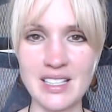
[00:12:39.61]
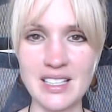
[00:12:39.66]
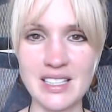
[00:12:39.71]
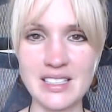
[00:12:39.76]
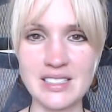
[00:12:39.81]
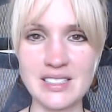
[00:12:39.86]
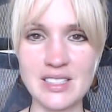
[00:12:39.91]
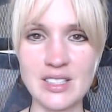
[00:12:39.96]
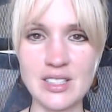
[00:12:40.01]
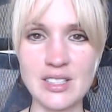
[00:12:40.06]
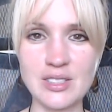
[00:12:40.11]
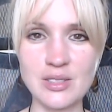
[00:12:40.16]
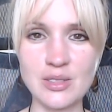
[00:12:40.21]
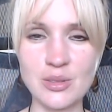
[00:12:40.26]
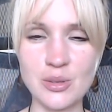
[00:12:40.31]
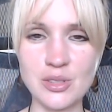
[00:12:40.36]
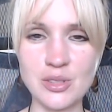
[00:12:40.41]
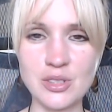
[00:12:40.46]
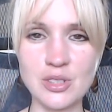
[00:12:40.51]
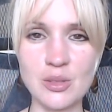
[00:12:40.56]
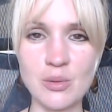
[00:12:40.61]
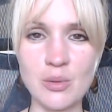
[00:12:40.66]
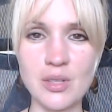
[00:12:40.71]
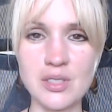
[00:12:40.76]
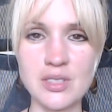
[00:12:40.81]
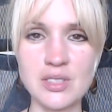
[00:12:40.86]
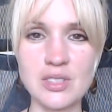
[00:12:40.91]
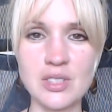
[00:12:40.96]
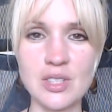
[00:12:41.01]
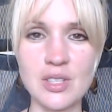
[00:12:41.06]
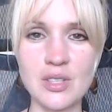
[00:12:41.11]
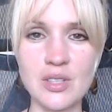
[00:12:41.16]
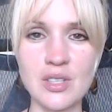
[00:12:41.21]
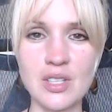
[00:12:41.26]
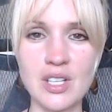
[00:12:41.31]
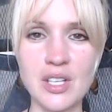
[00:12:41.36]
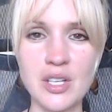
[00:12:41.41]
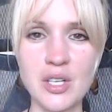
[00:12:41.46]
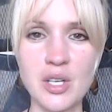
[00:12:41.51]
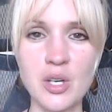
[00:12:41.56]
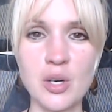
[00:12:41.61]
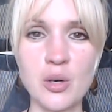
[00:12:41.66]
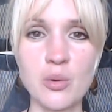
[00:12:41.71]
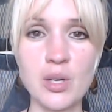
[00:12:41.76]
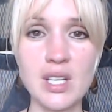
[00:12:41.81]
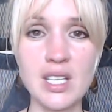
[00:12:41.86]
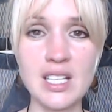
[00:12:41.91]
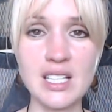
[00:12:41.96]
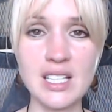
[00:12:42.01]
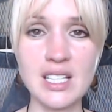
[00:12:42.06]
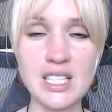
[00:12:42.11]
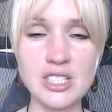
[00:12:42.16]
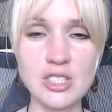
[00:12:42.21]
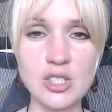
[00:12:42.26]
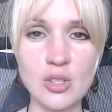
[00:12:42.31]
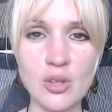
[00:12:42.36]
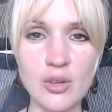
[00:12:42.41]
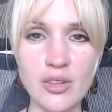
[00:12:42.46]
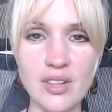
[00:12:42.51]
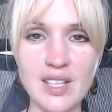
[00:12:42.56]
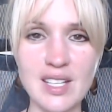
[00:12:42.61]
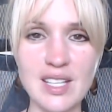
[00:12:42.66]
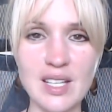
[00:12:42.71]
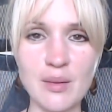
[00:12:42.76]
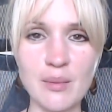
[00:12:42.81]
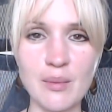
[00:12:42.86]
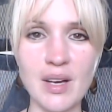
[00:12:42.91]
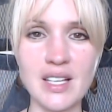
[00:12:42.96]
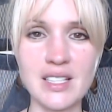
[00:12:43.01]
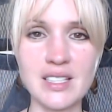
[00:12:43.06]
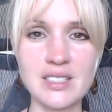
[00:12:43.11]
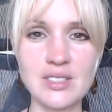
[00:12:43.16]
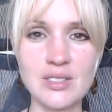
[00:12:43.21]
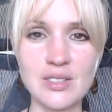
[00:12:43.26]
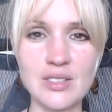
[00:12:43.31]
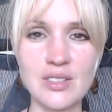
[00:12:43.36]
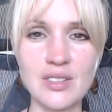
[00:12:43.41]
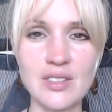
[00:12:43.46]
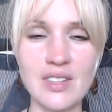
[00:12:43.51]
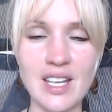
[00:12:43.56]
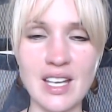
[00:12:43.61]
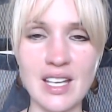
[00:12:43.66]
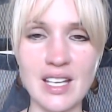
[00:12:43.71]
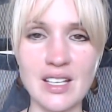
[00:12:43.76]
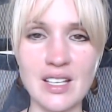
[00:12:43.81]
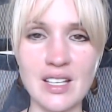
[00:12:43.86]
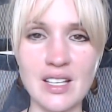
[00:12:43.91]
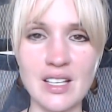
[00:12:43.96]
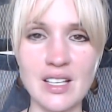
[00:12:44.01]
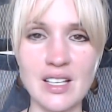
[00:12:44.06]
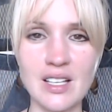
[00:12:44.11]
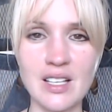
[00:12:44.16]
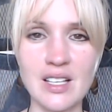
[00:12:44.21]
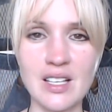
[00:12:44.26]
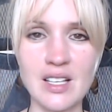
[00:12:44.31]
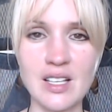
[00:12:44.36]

These are the thoughts you want to recondition your thinking mind to think.